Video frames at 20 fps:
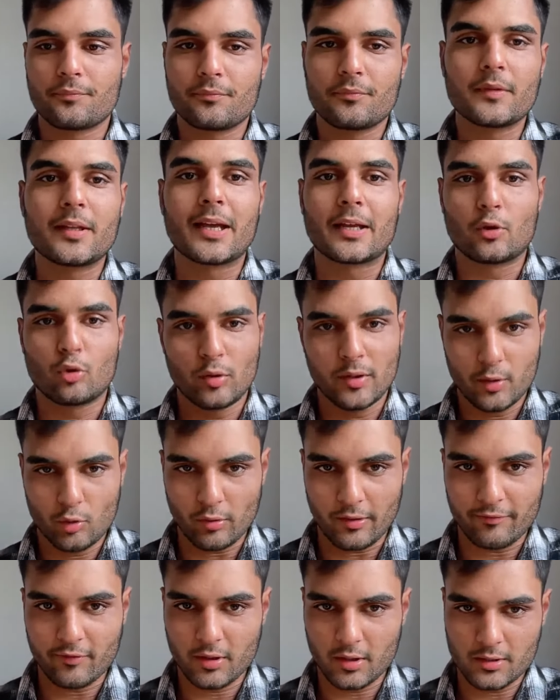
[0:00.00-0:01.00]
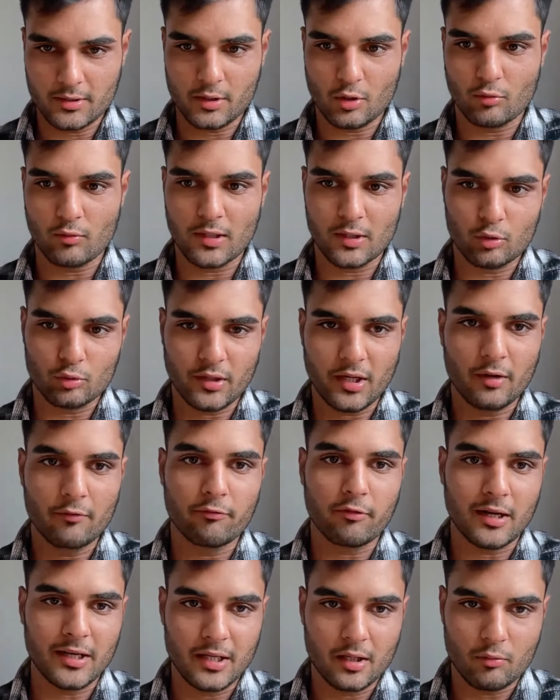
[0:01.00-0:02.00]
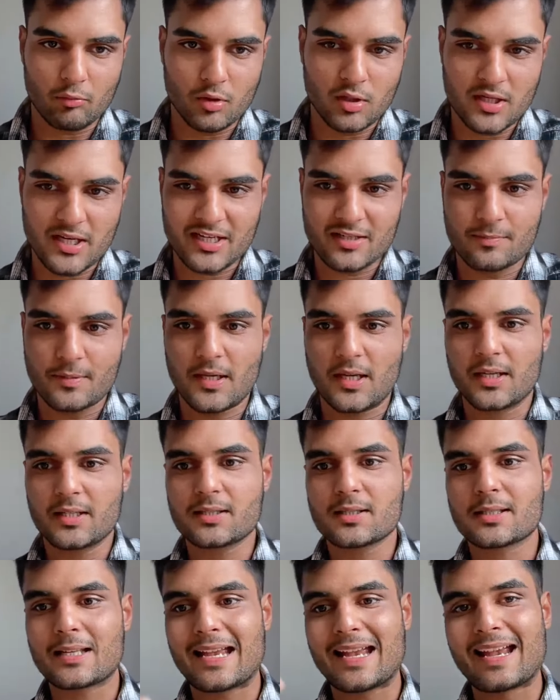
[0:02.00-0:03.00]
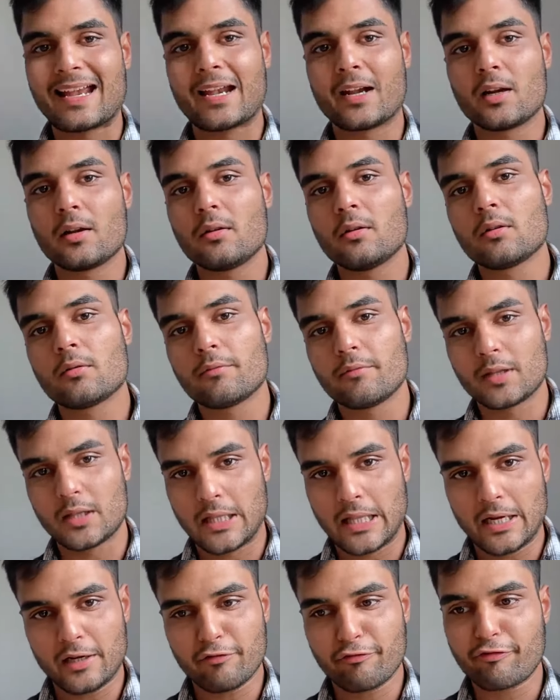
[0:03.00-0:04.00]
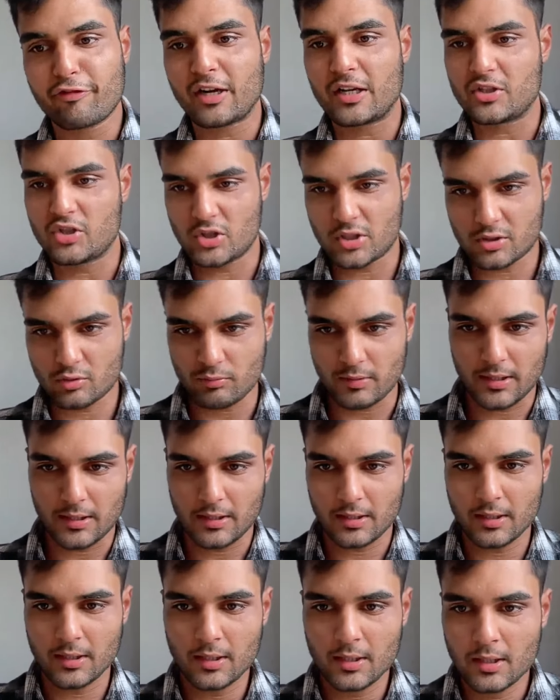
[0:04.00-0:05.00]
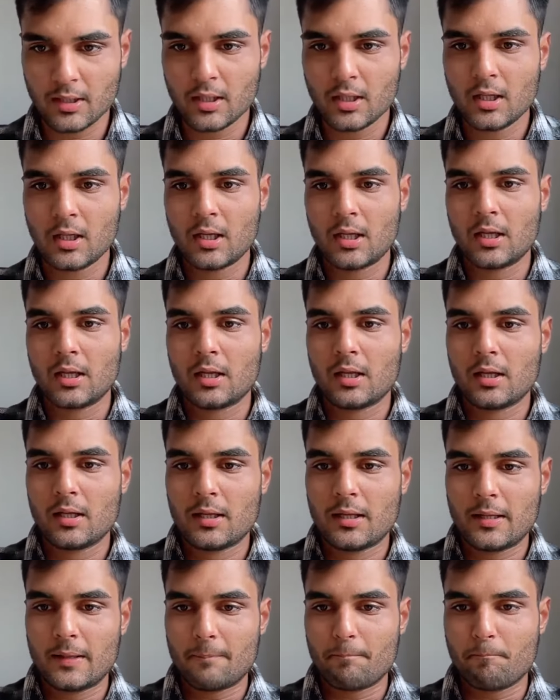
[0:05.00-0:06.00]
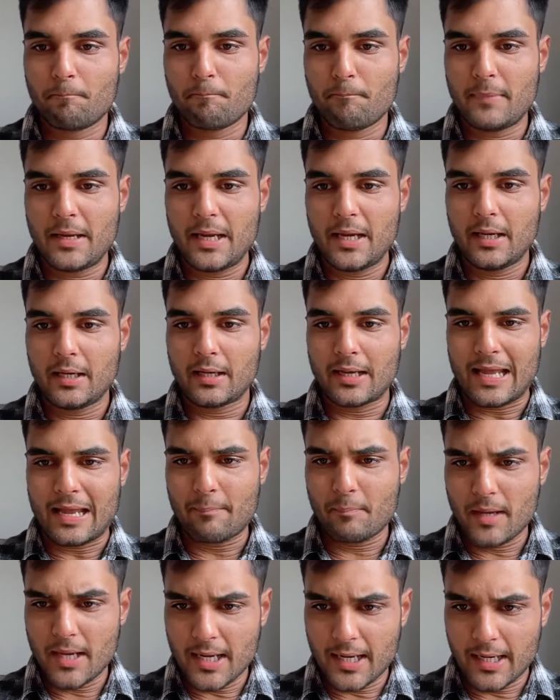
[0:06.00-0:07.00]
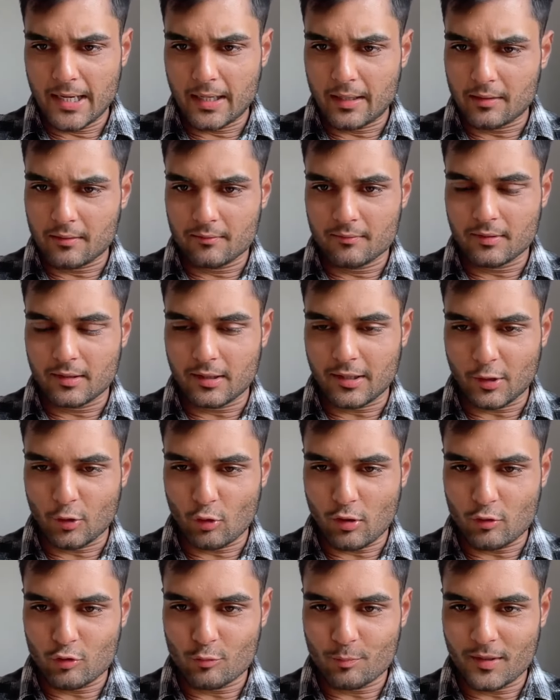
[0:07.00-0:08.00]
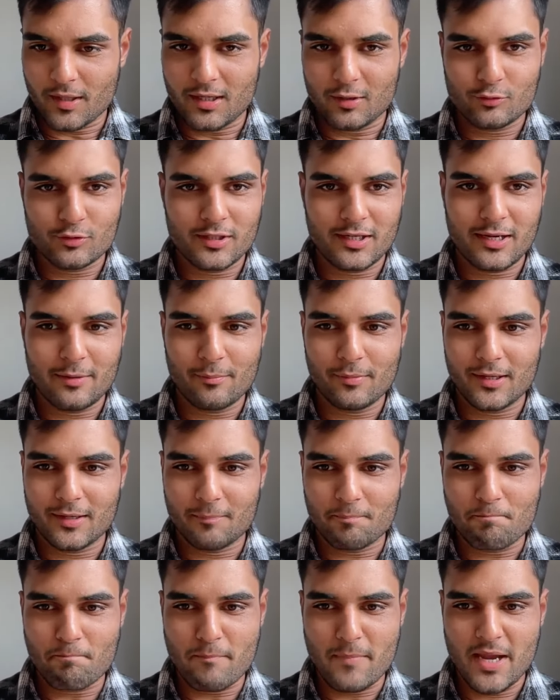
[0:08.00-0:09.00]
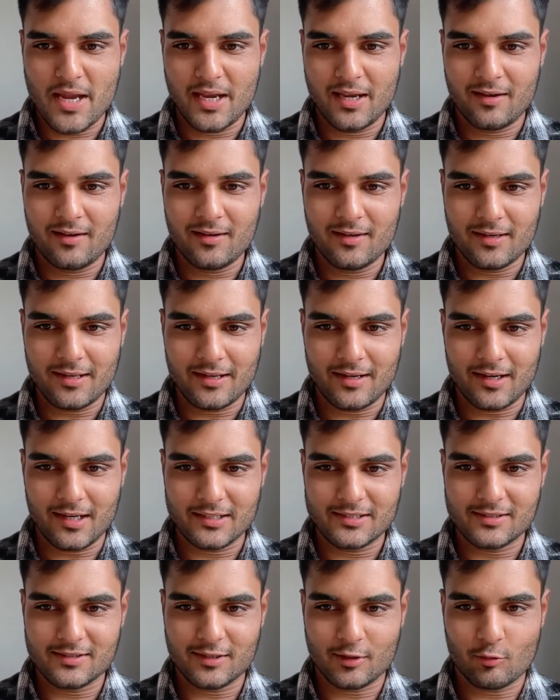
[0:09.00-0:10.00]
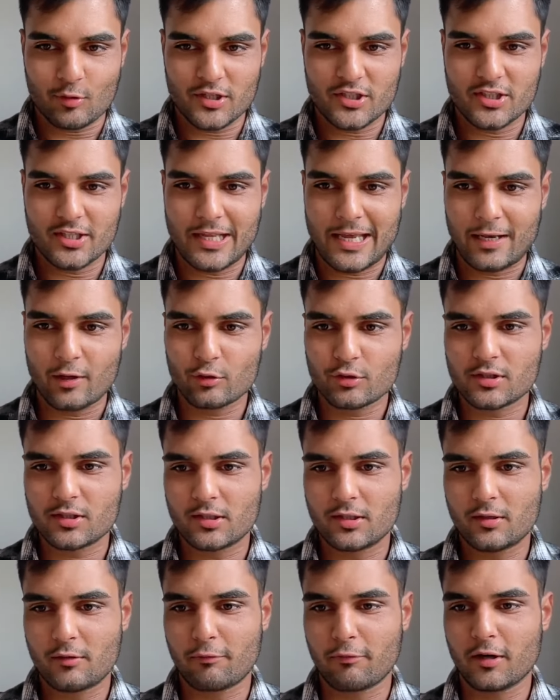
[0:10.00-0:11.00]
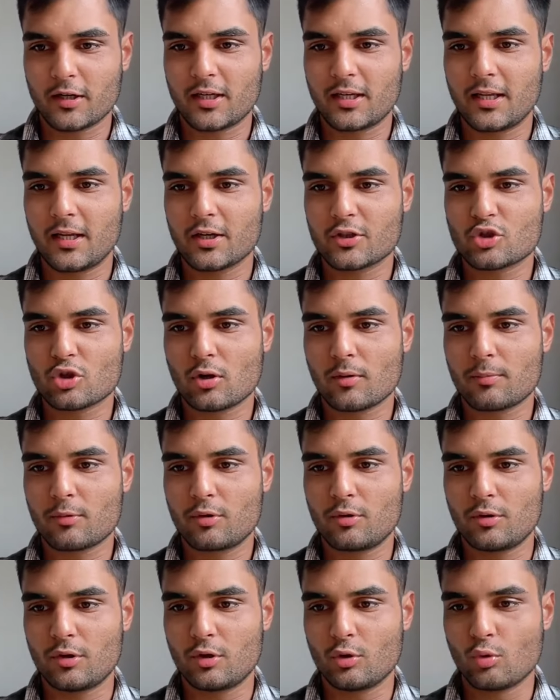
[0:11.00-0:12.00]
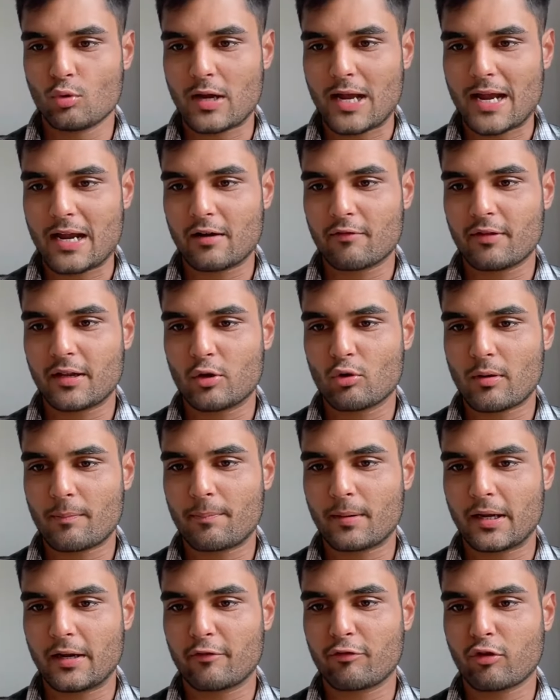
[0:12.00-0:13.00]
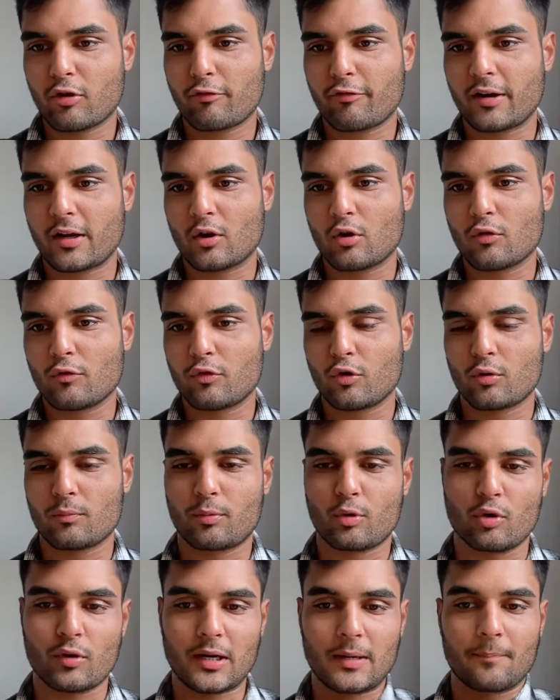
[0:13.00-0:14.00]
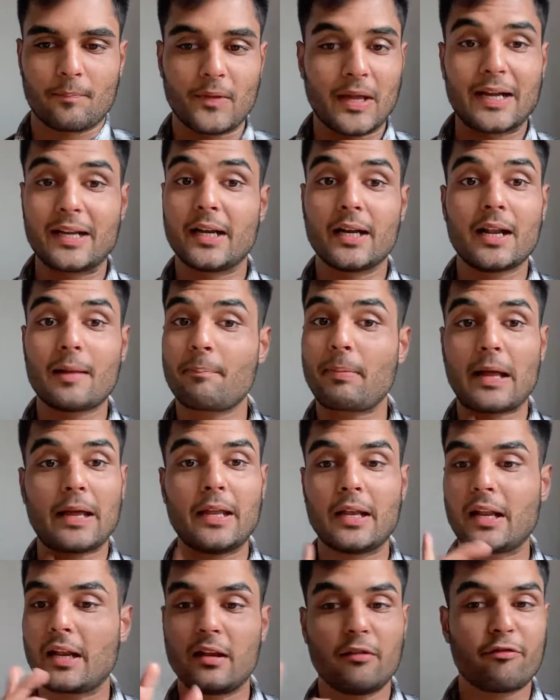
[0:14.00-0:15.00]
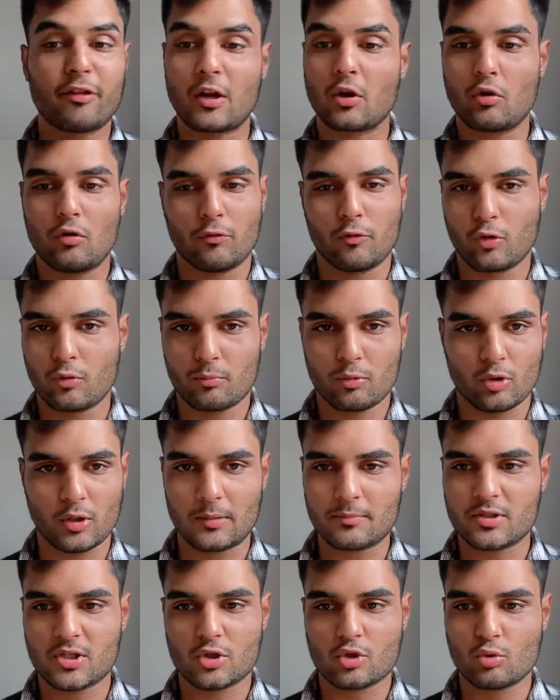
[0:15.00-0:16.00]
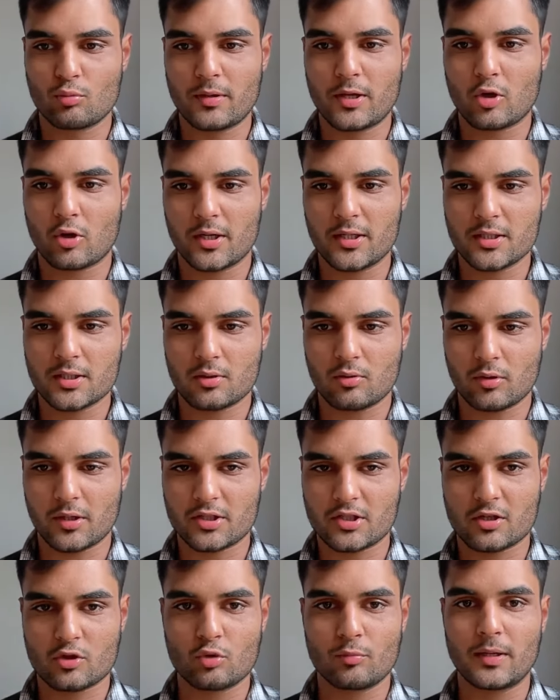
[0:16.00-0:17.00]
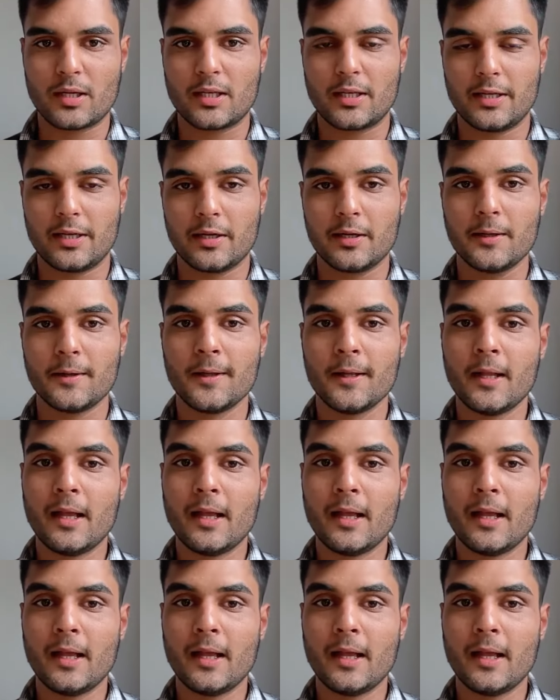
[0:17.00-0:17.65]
Yeah, you need to have tier 0, 1, 2, 3, 1 year work experience, and with that French as well. Main, Main. I don't know how to pronounce the name, but Main asks the question, hello, sir. What tier job you had when you applied for Francophone program? I didn't apply in any Francophone program, just to be honest. Okay, just to be clear.